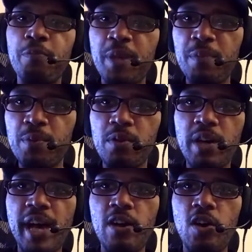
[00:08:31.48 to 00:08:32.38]
people
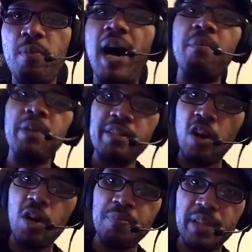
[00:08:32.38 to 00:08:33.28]
at home, I'm a
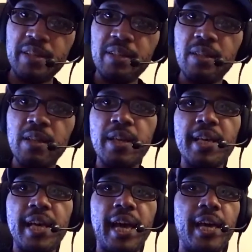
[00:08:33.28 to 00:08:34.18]
guitar player,
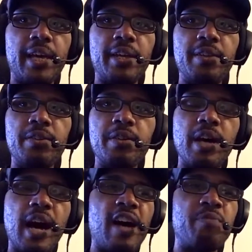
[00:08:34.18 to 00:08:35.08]
and
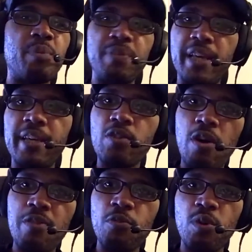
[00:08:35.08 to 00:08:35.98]
I've been playing
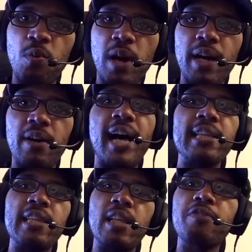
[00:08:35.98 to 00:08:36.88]
guitar for a while. I
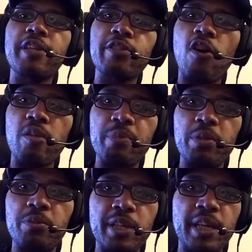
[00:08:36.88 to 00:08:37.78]
love guitar
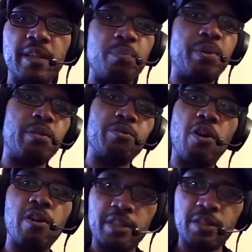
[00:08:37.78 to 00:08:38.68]
music, and the Beatles
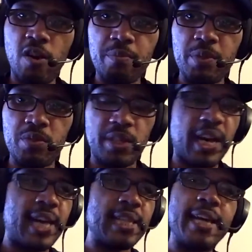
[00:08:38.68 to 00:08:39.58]
are guitar music.
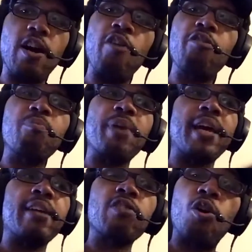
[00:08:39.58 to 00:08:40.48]
I like other
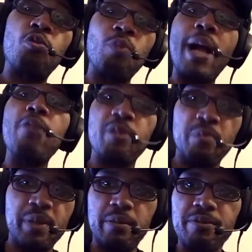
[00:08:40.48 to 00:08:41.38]
bands around the
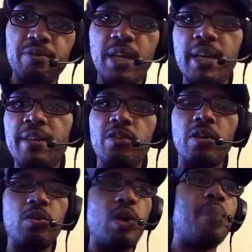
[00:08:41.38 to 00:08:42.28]
Beatles.
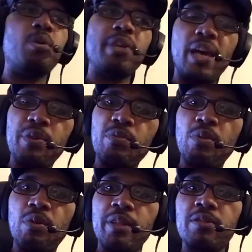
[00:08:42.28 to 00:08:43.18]
So I'm okay with the
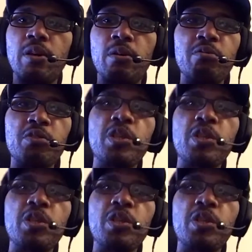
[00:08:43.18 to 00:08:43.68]
Rolling Stones,